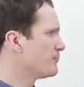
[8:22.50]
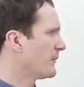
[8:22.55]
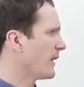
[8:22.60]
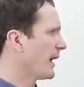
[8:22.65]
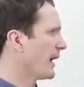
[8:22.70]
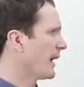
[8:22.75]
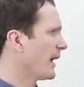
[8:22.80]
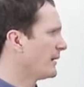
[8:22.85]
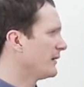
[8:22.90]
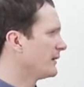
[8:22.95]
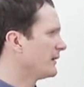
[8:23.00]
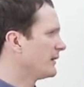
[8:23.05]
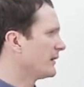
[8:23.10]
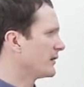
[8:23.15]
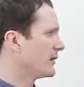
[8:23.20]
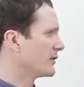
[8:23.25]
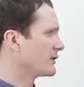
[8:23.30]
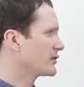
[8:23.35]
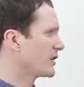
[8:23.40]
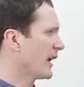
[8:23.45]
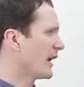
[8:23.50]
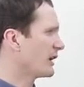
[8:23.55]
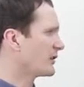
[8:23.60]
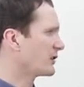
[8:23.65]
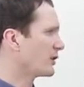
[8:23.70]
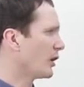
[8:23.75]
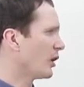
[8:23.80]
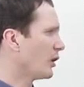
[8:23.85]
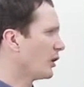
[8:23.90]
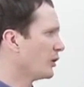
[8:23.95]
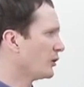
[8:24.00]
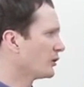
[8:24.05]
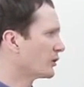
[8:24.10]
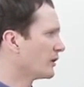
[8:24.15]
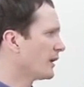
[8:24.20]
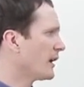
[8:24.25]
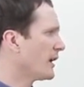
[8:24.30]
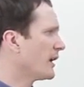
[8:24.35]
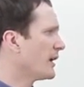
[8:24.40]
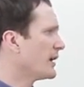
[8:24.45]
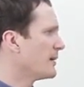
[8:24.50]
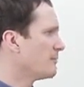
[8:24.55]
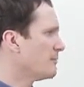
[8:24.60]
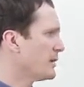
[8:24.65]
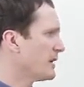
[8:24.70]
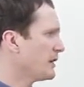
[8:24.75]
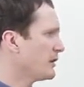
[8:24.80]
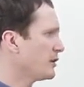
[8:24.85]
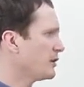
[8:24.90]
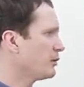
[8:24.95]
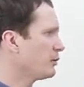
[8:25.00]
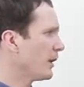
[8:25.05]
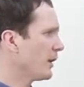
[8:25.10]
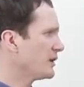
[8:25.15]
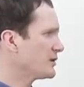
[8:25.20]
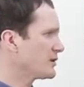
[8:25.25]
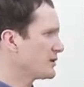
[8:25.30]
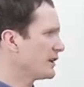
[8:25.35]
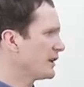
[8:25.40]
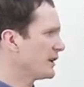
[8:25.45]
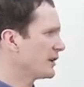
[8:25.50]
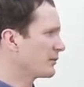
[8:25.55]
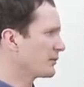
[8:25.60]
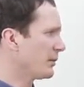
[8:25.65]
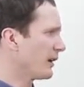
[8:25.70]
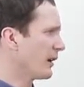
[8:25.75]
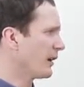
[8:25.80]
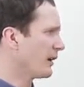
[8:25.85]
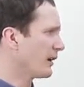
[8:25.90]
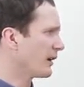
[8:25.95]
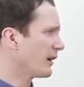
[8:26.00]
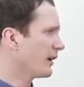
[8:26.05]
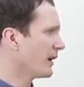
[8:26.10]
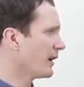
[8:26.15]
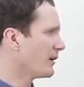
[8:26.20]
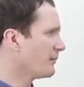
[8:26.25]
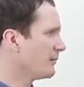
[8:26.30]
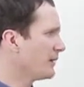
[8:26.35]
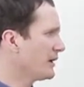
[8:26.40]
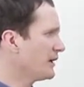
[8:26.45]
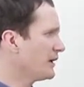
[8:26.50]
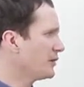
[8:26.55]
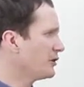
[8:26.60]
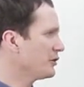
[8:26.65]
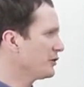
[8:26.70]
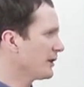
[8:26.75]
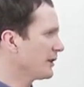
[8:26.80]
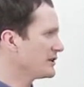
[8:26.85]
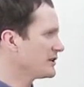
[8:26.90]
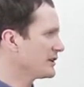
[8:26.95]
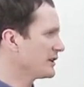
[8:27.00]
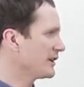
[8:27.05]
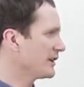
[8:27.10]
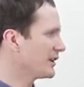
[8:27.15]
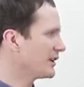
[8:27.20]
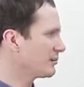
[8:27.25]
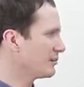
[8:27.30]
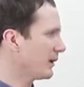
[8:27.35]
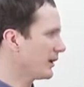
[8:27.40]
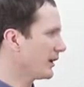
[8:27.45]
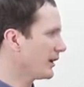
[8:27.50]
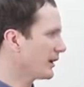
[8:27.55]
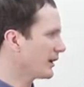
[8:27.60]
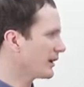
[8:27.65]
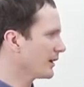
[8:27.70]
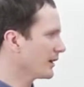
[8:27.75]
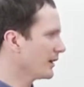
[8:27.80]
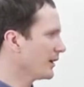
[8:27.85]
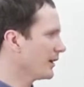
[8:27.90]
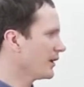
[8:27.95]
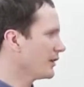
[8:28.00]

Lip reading: and the chant goes, B-U-N-G is bug, B-U-N-G is bug,